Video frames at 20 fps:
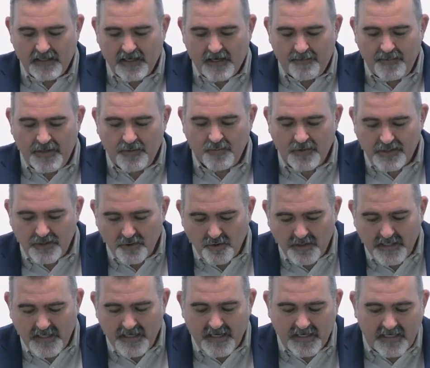I mean, we're
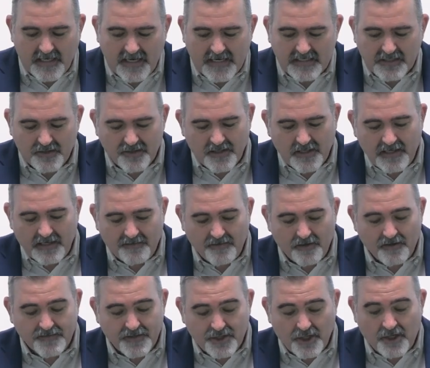talking nutcase on the
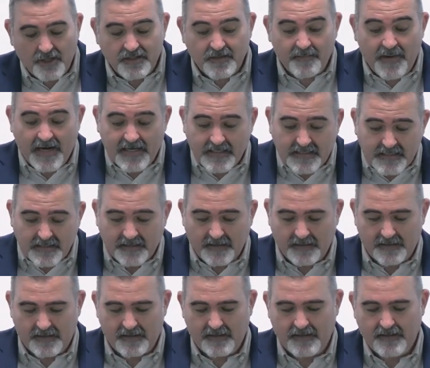level of Charles
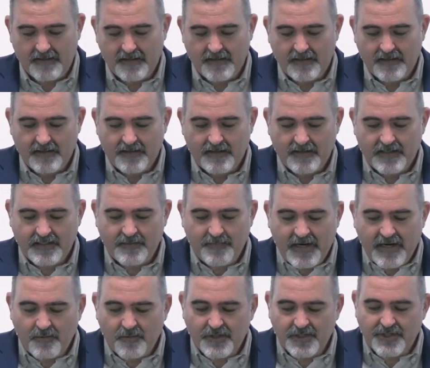Manson. This
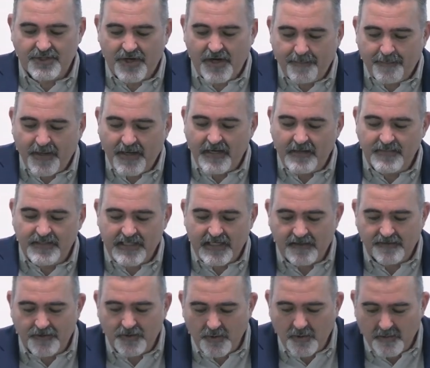man was strapping
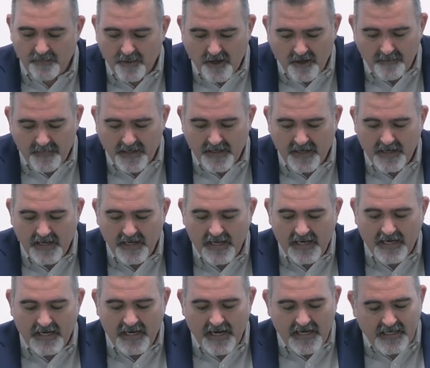himself to a bomb
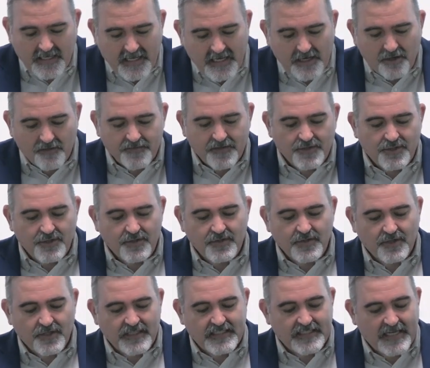and had King of the
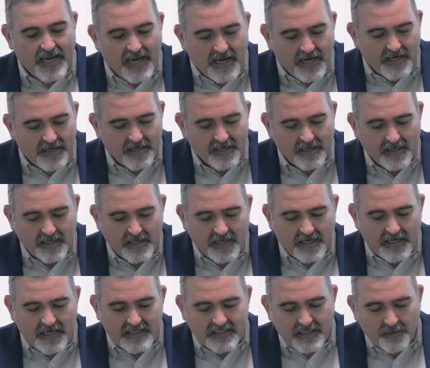Jews on his head.
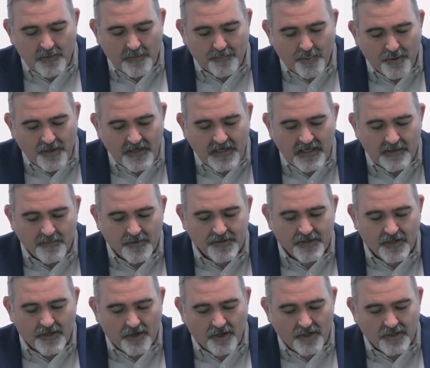And as they were putting him on
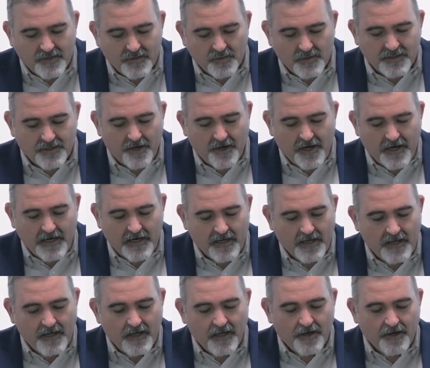the cross, was going,
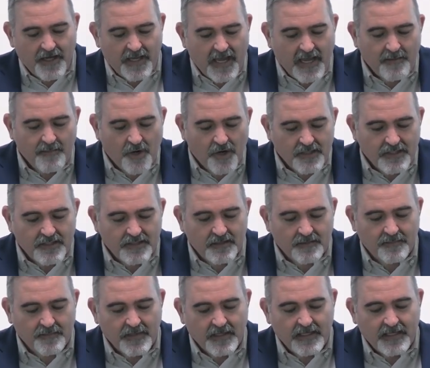"Okay,
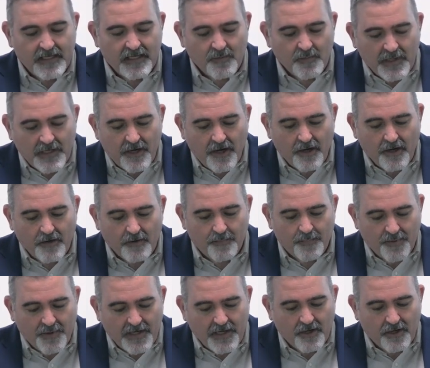martyrdom, here we go,
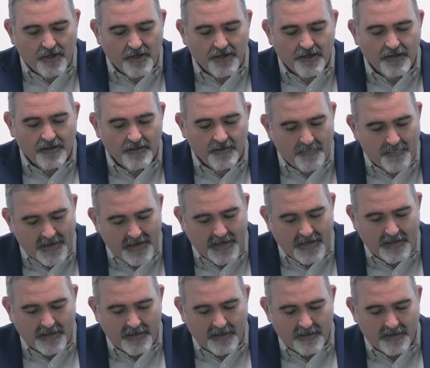bring on the
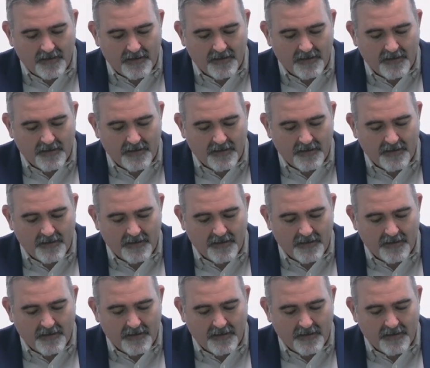pain."